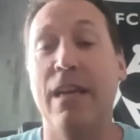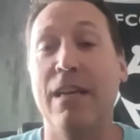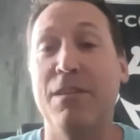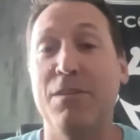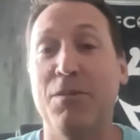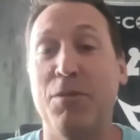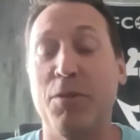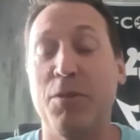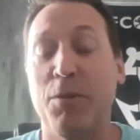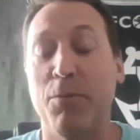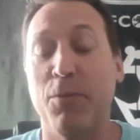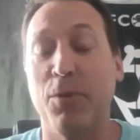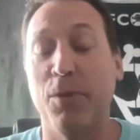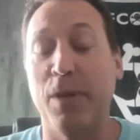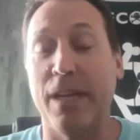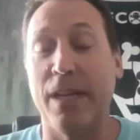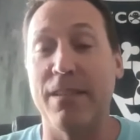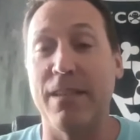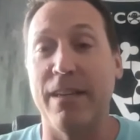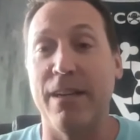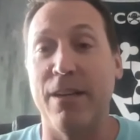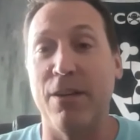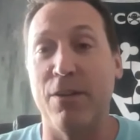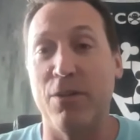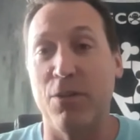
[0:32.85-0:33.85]
So you will get
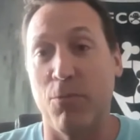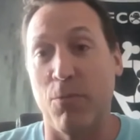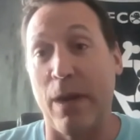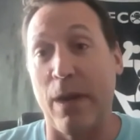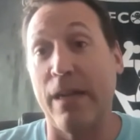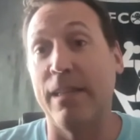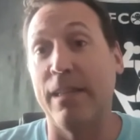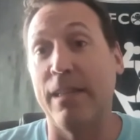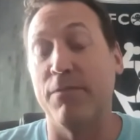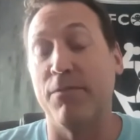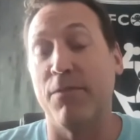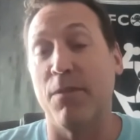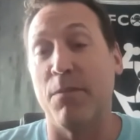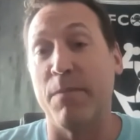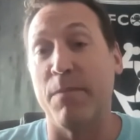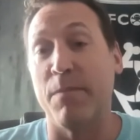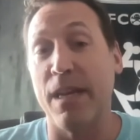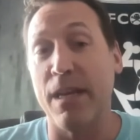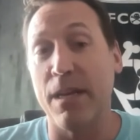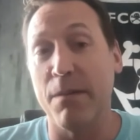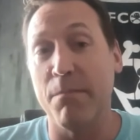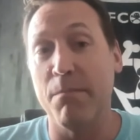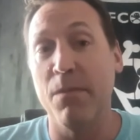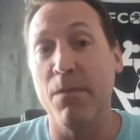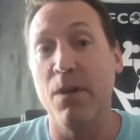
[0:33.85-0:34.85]
to hear directly from
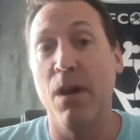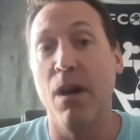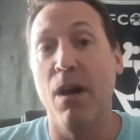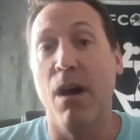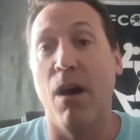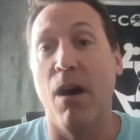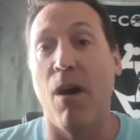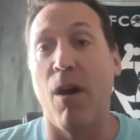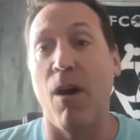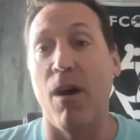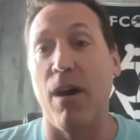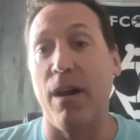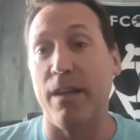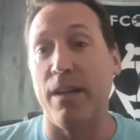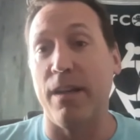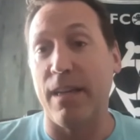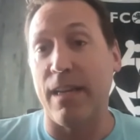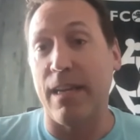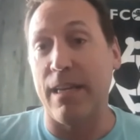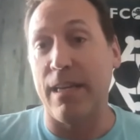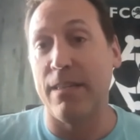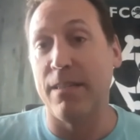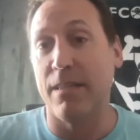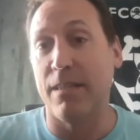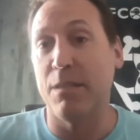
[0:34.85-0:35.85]
him on
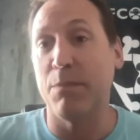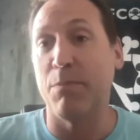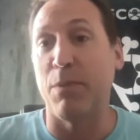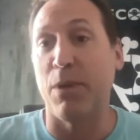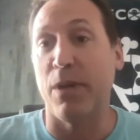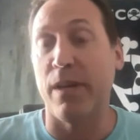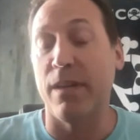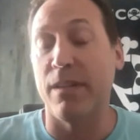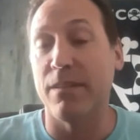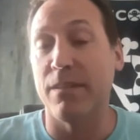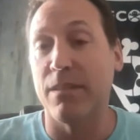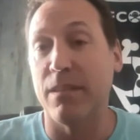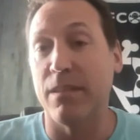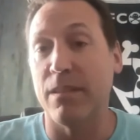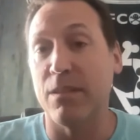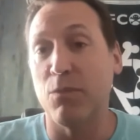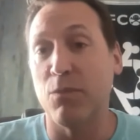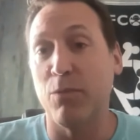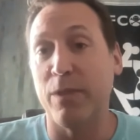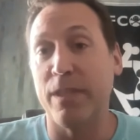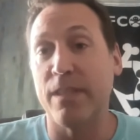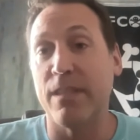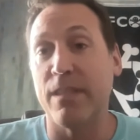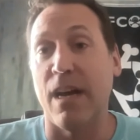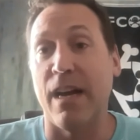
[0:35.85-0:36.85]
his
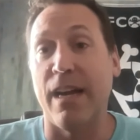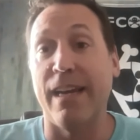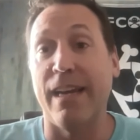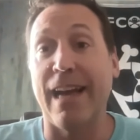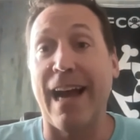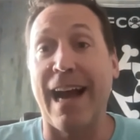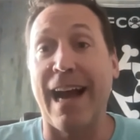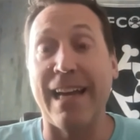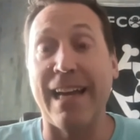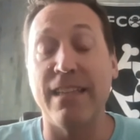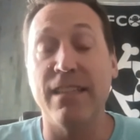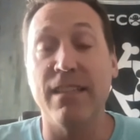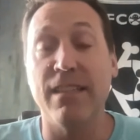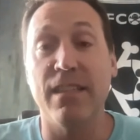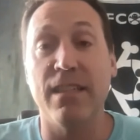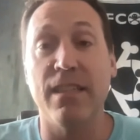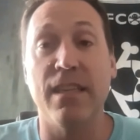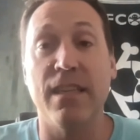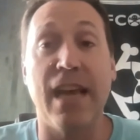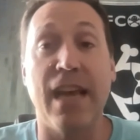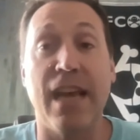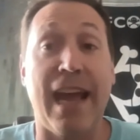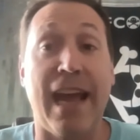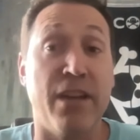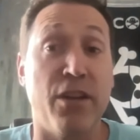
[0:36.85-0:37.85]
experiences with tying
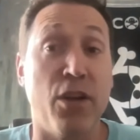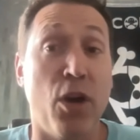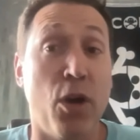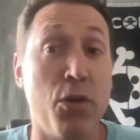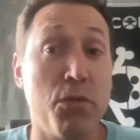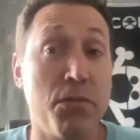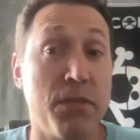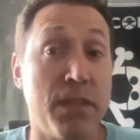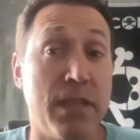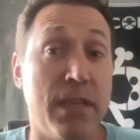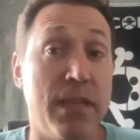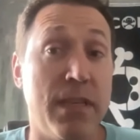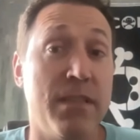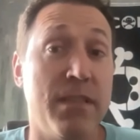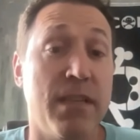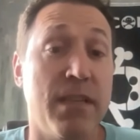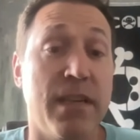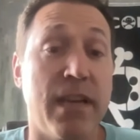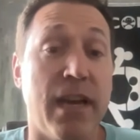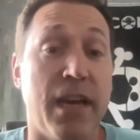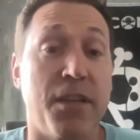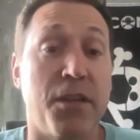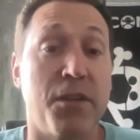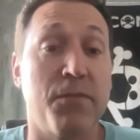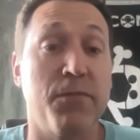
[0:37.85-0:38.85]
IT and OT
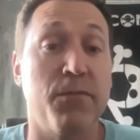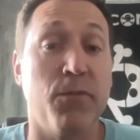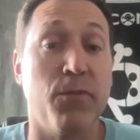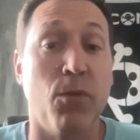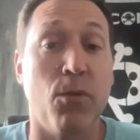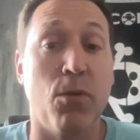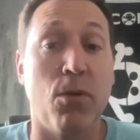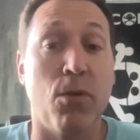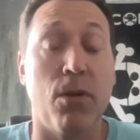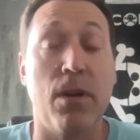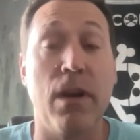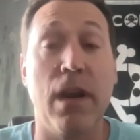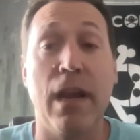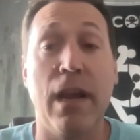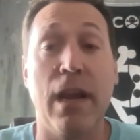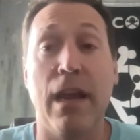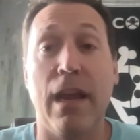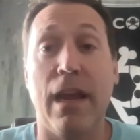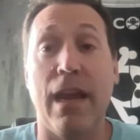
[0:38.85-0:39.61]
together for